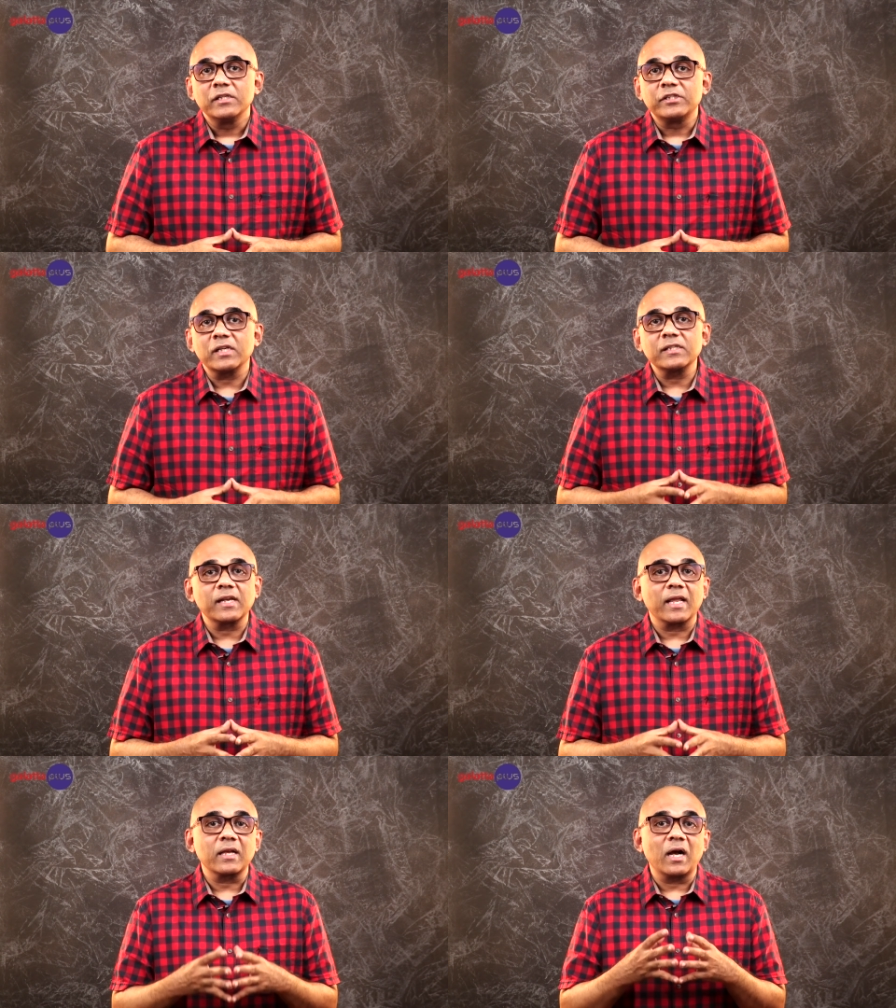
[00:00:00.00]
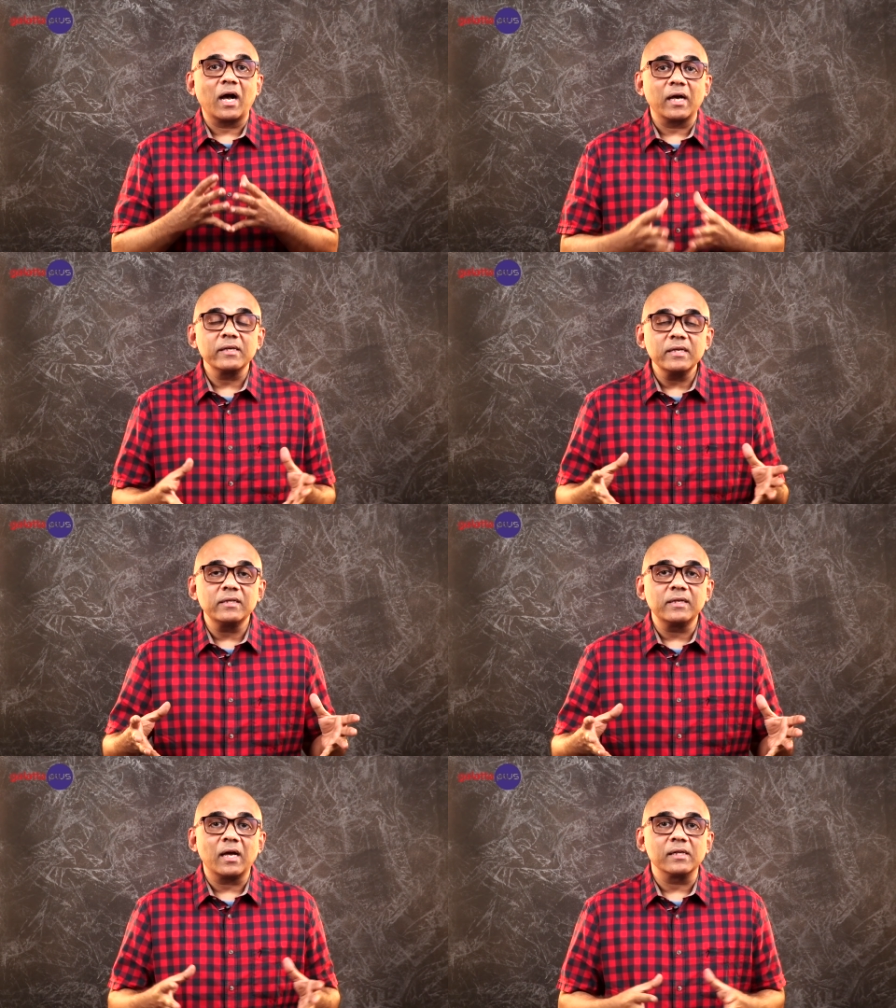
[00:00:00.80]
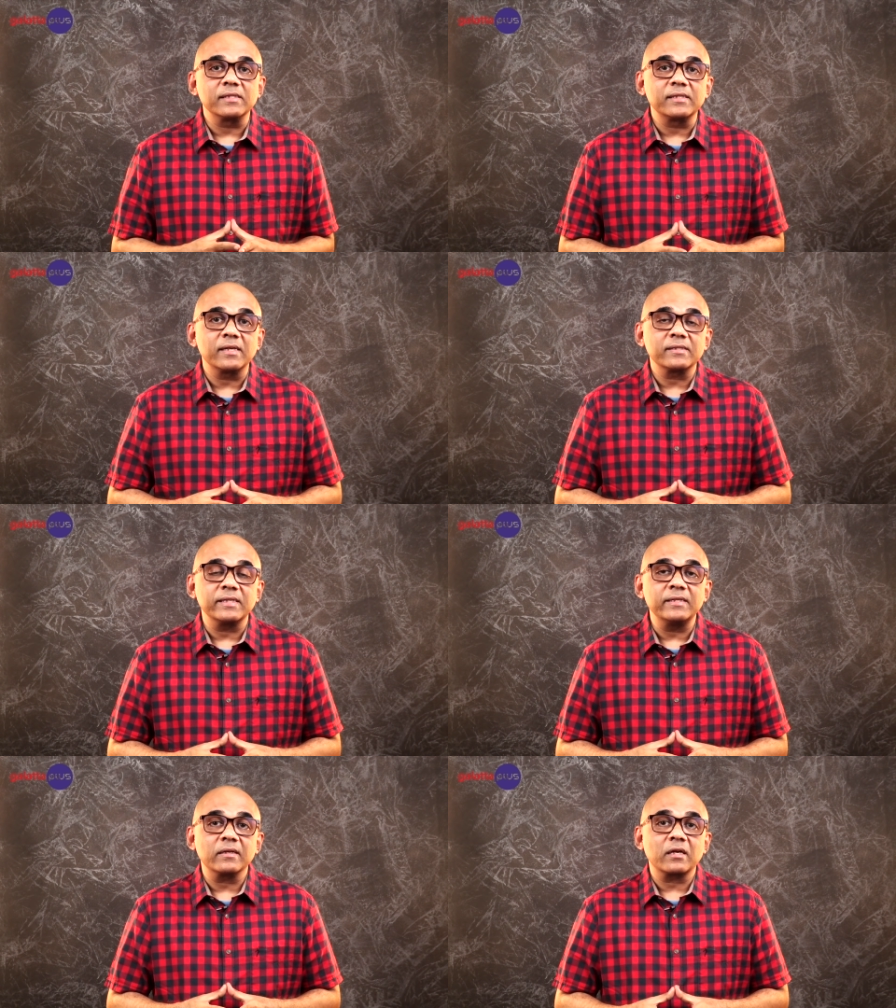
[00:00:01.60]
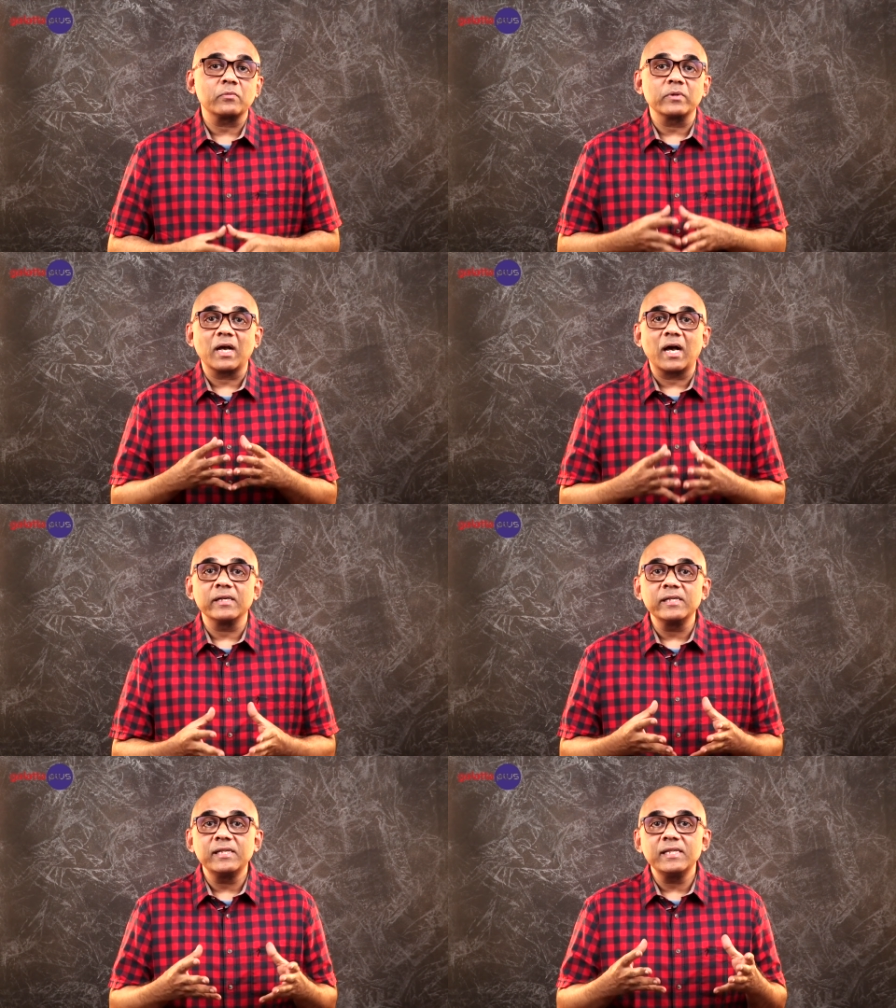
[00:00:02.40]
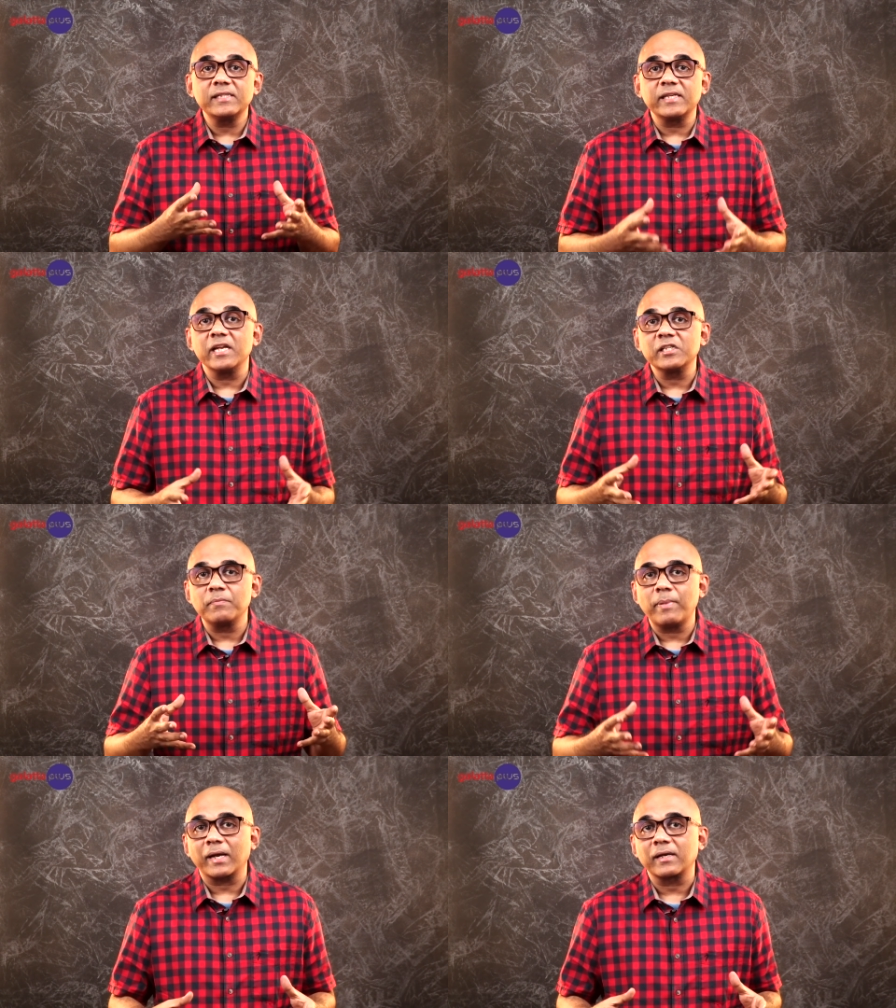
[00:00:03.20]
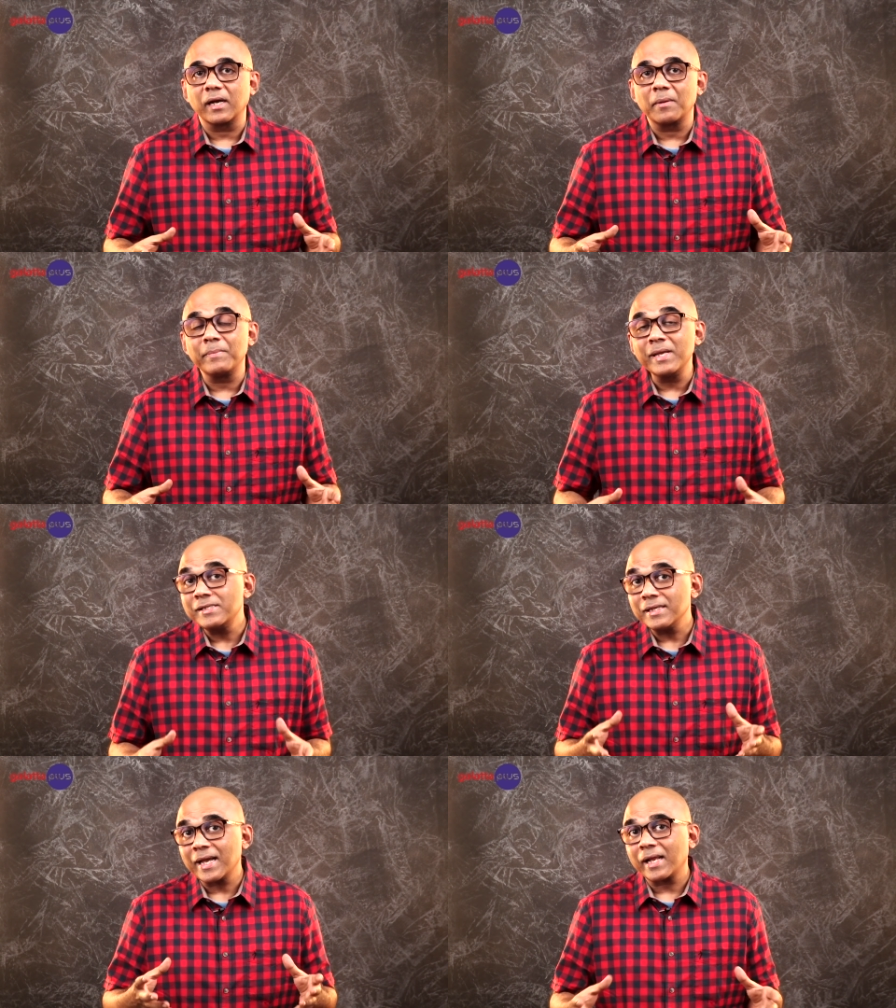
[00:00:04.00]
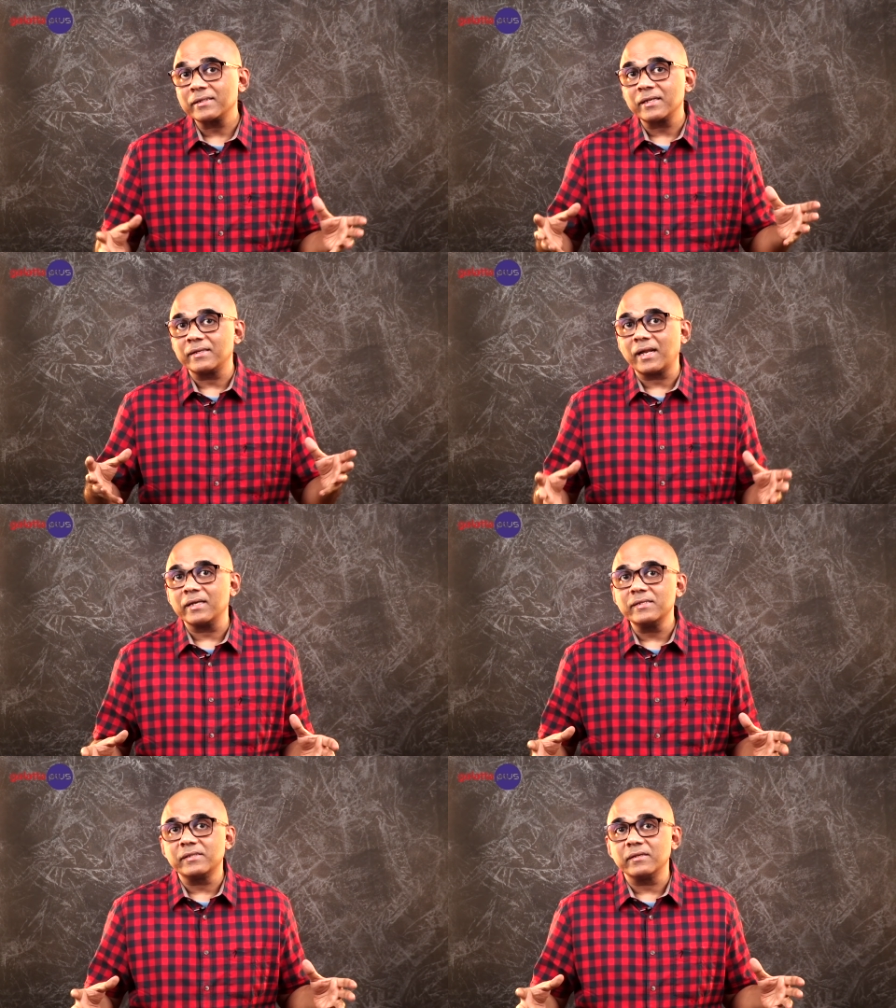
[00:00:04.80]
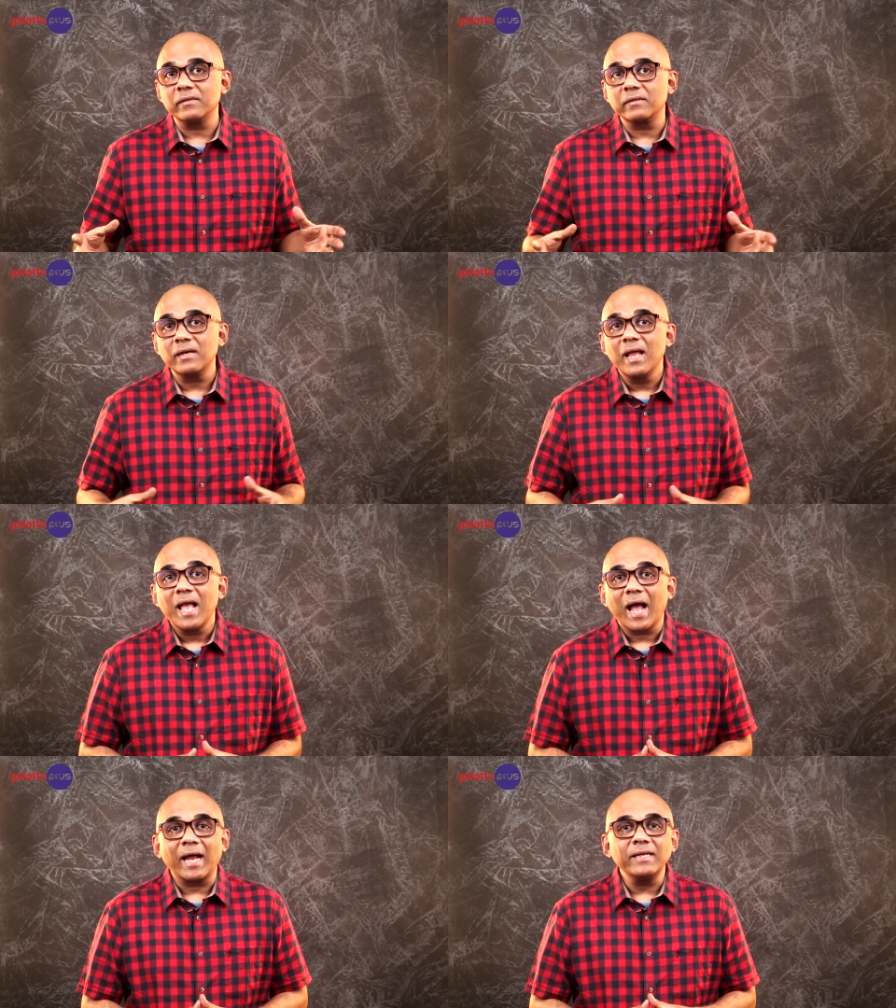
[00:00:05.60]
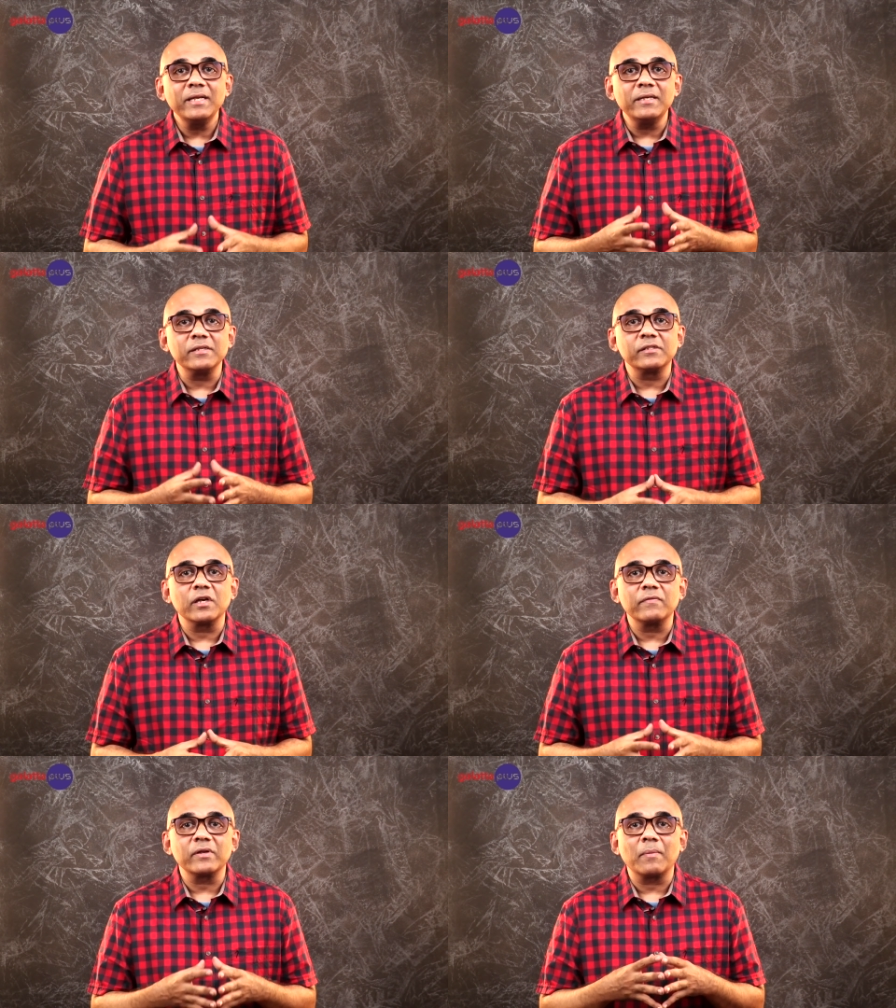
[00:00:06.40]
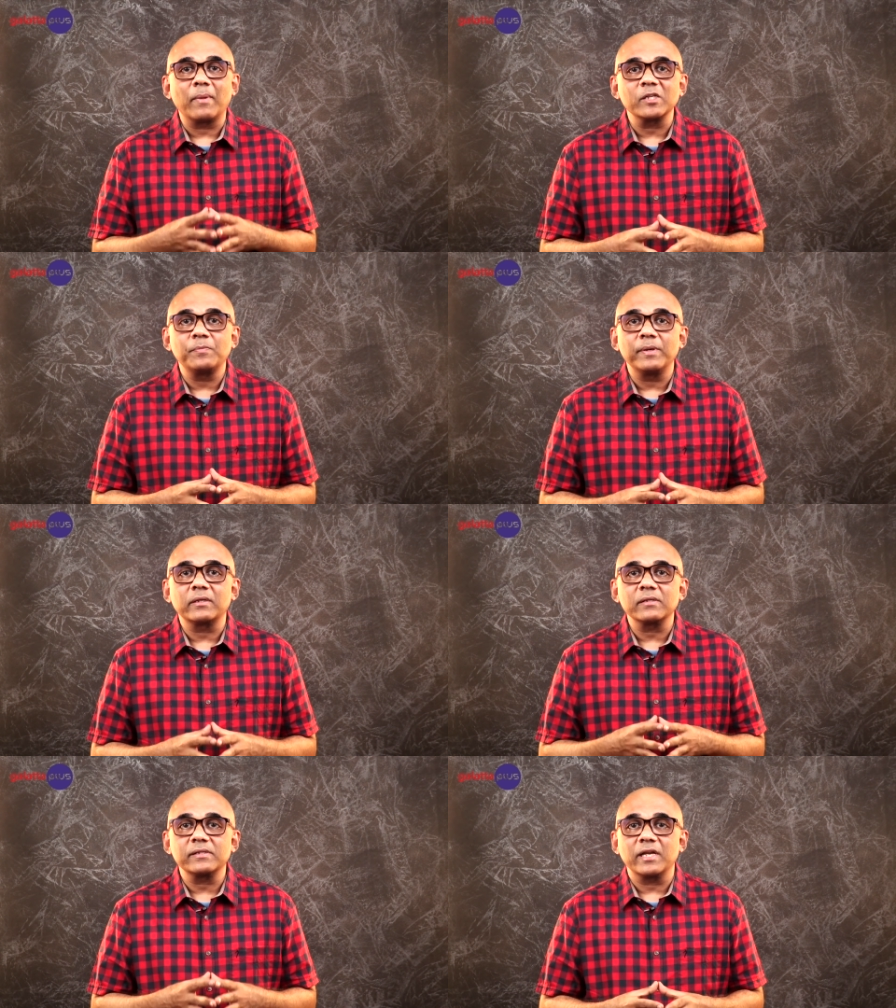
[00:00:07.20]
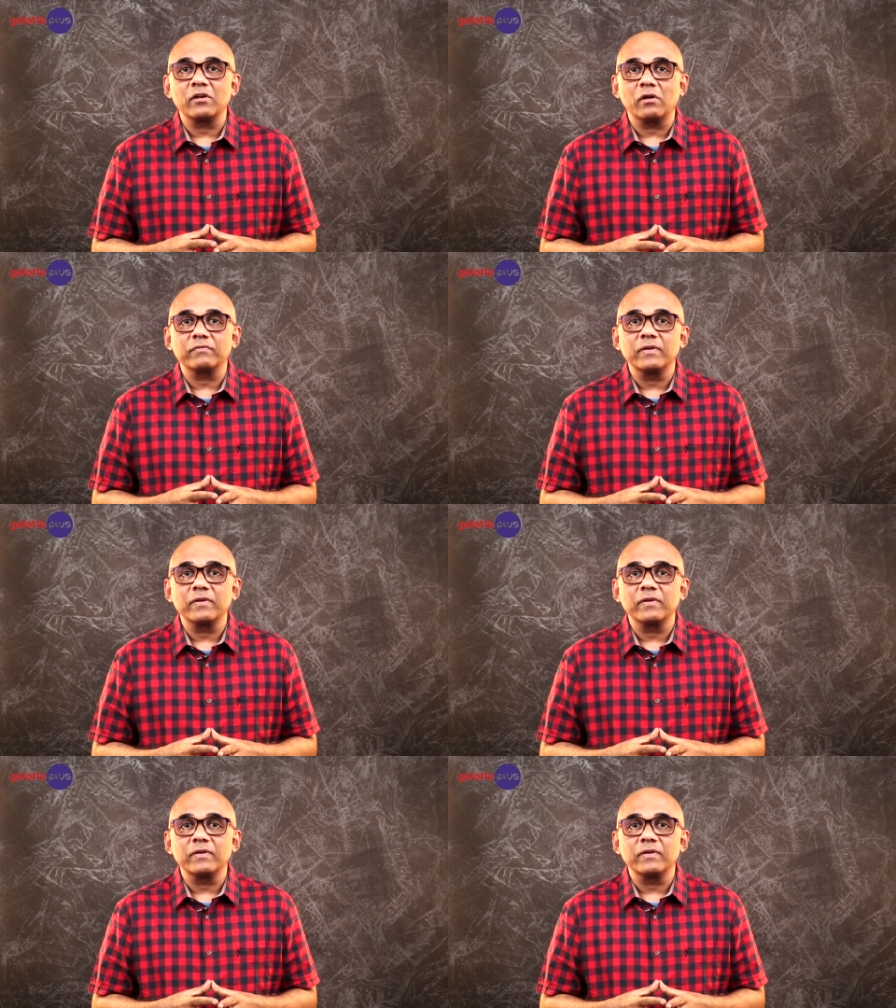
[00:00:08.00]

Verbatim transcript: Just like a hurried dance that is intercut with a hurriedly staged battle. A major character dies here and he deserved a much better send-off.